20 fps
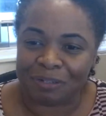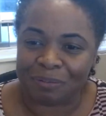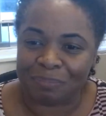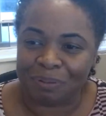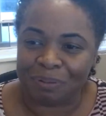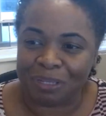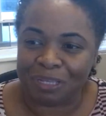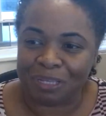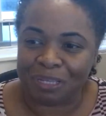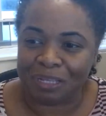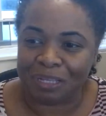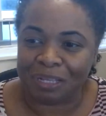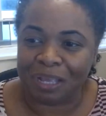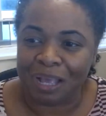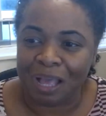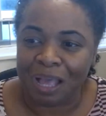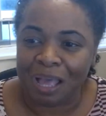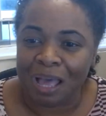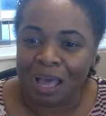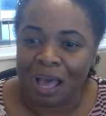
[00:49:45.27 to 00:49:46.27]
to
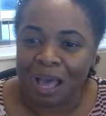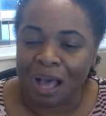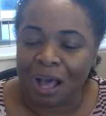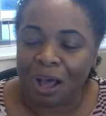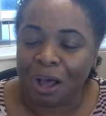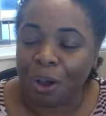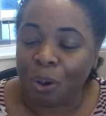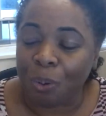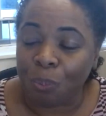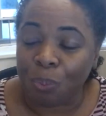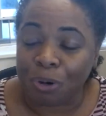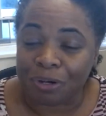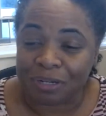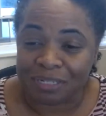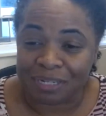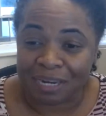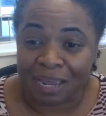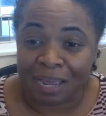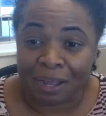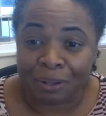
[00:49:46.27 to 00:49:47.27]
be
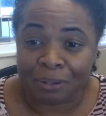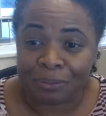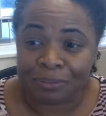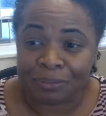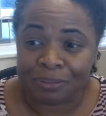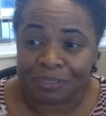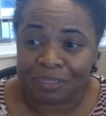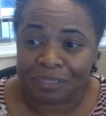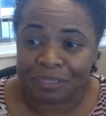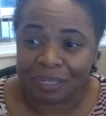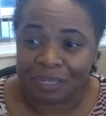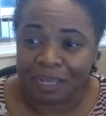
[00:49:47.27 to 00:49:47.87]
worked out.